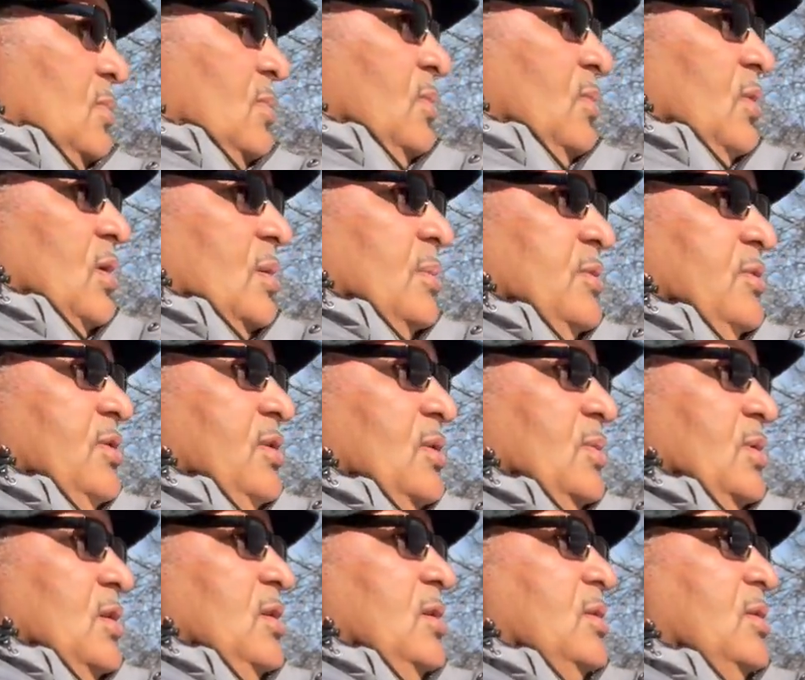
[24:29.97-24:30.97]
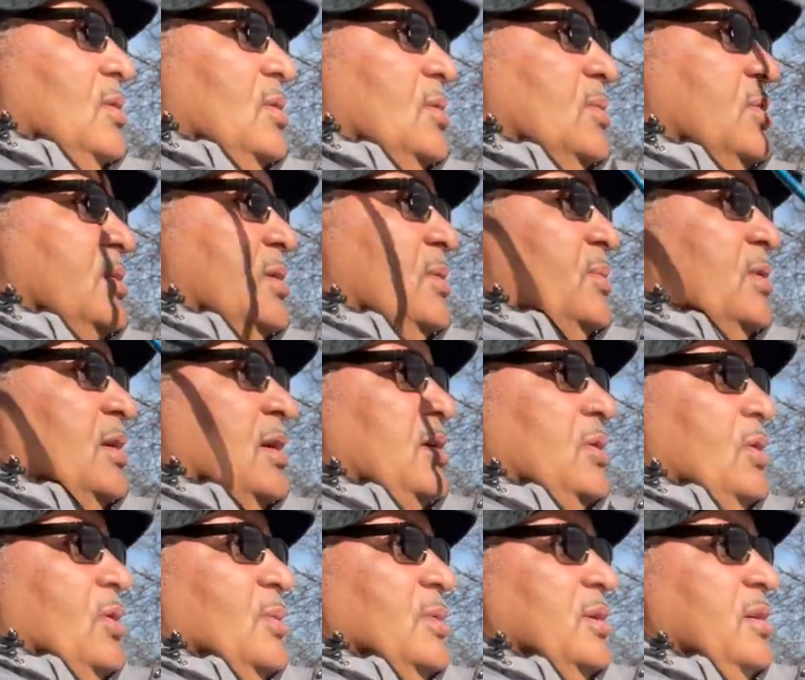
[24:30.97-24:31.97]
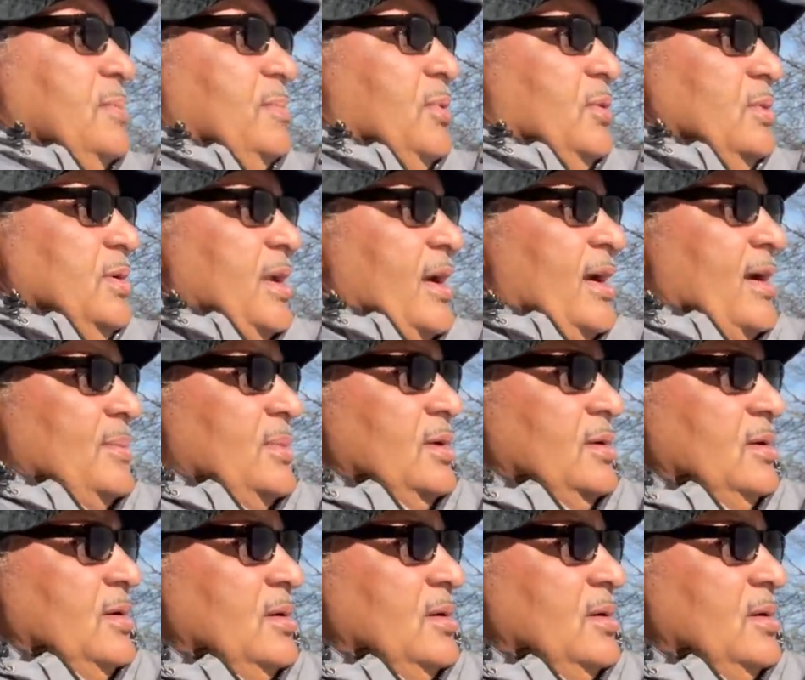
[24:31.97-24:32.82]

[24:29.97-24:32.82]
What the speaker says: I'm gonna see what he's doing with what they're doing with this blue diamond.